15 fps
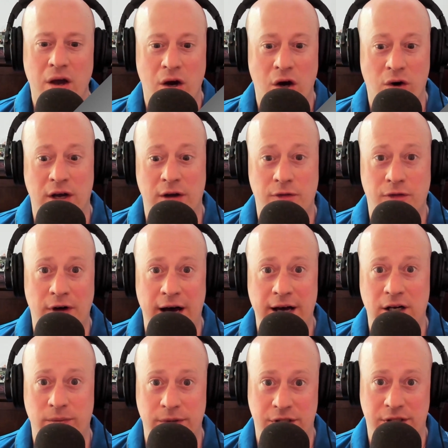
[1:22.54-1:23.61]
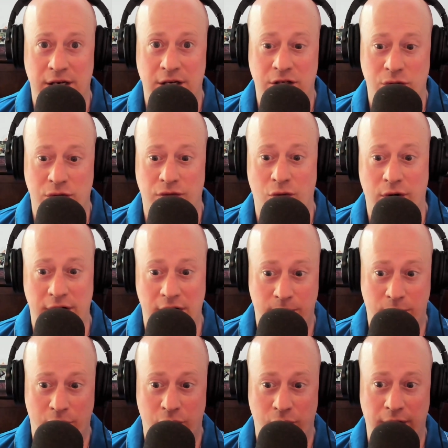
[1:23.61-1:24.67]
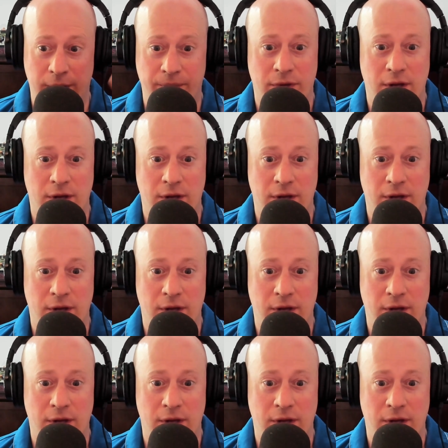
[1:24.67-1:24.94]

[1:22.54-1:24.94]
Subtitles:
Okay, final mistake to avoid, number 3.